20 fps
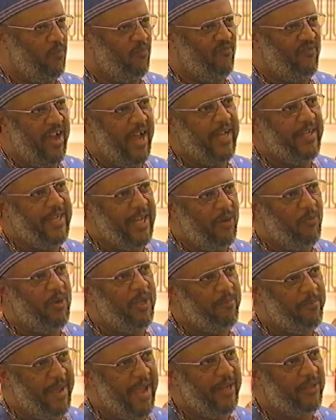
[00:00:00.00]
find our
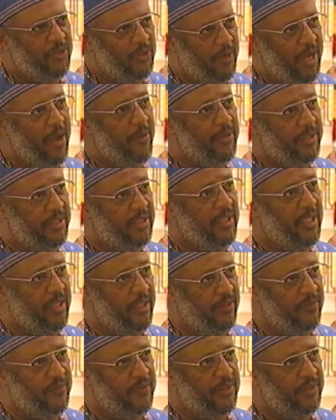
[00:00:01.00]
way back to
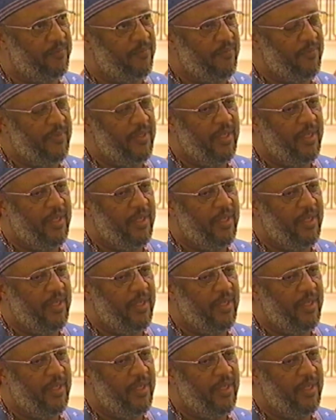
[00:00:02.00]
ourselves.